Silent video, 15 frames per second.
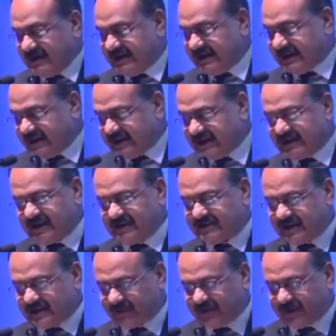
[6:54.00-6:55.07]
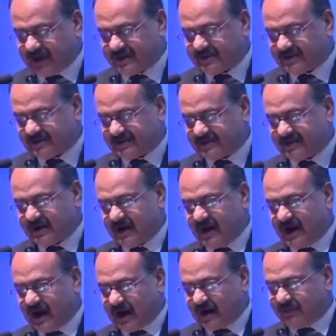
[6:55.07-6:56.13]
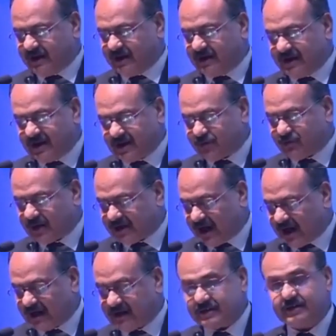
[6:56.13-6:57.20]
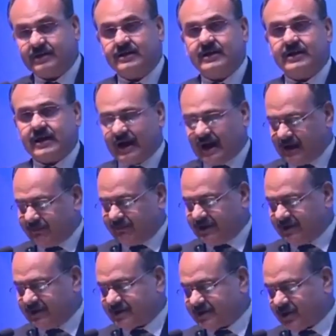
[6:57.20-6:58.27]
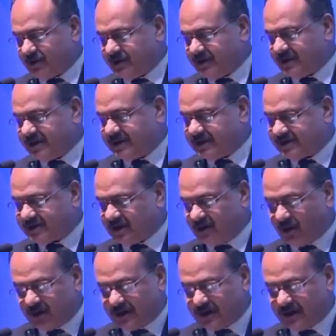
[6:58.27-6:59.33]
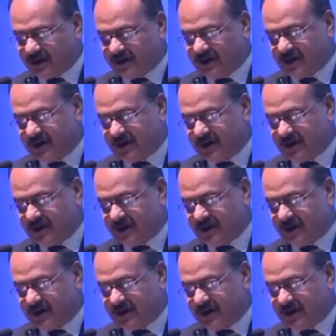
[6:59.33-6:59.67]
Degrees and certificates are being linked to Aadhaar and being stored in a digital locker